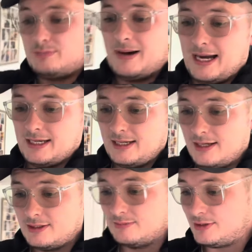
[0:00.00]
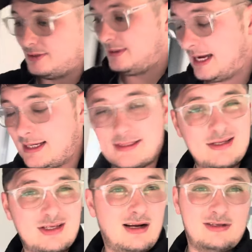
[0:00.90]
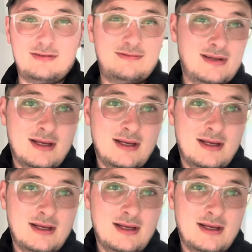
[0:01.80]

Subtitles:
buy some suitcases? So I just,